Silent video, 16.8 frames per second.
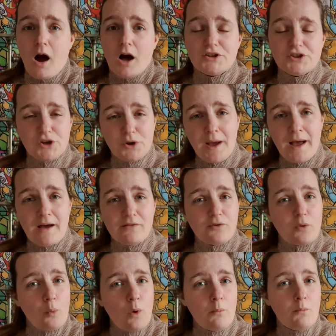I do
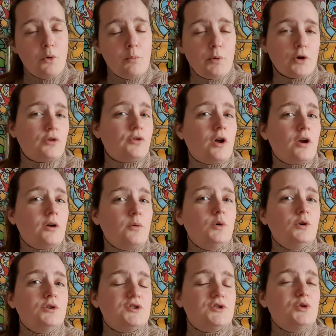have one more book that I
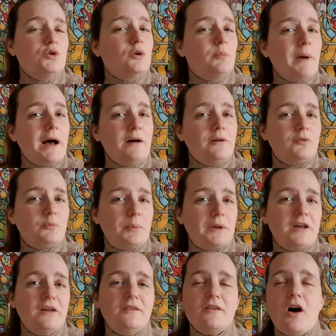want to talk about
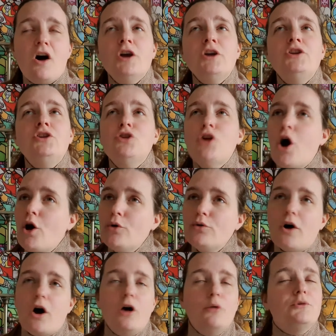because I know
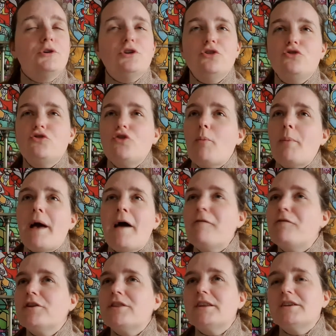that I'm going to drop
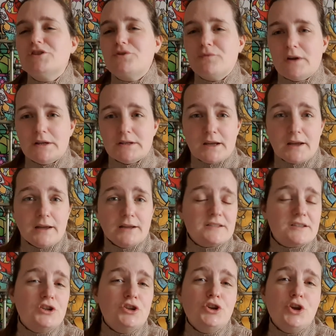everything to read it.
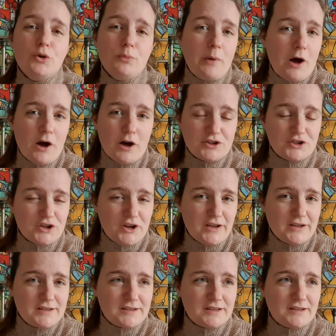It's a new
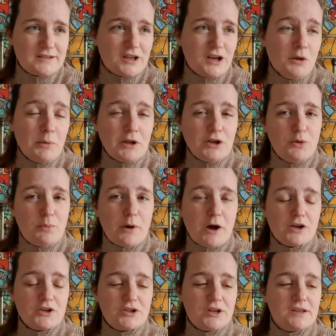purchase. It's going to be a new
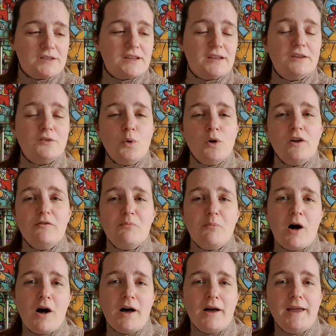purchase. It's one of
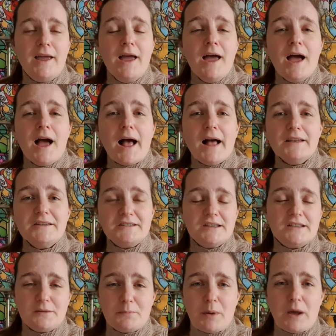my
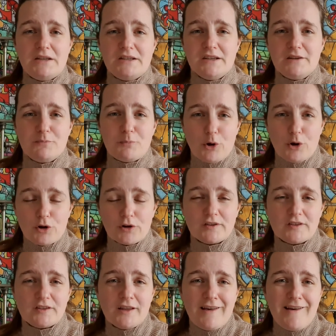anticipated
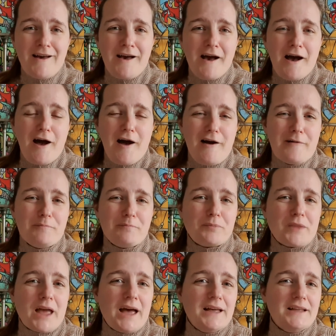books.
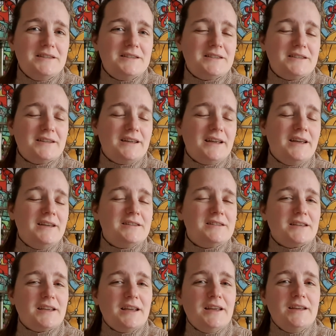Um, and
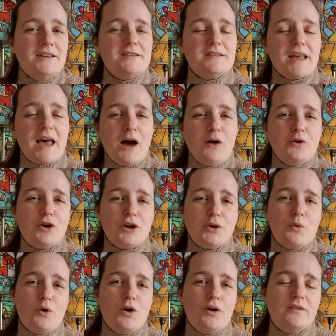it is How Good
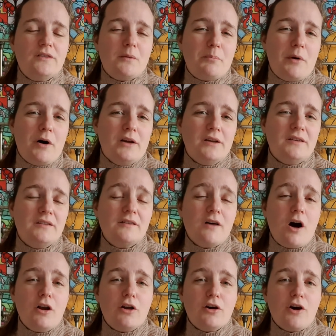It Was by
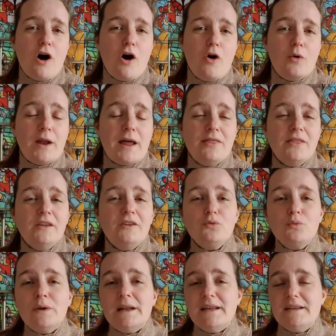Scarlett Cole. And
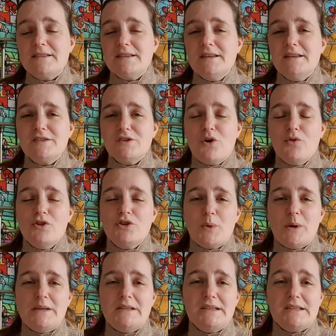this releases on the
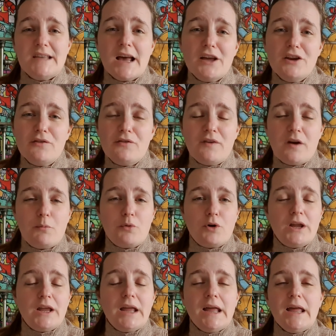22nd of
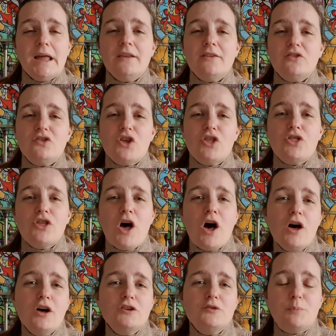February. It's the
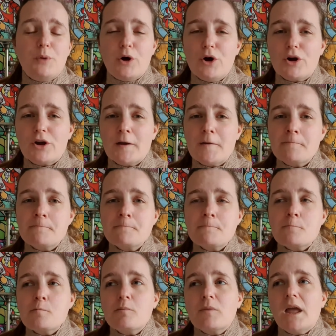third book
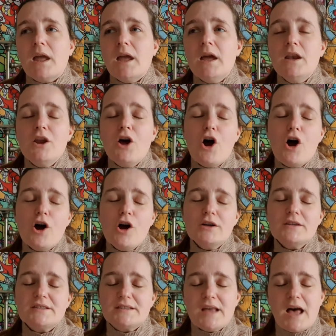in
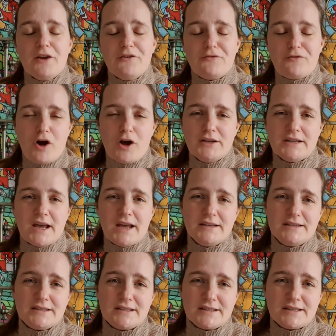her Sad
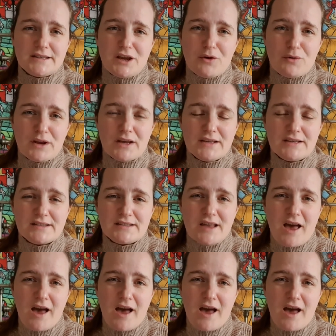Fridays series.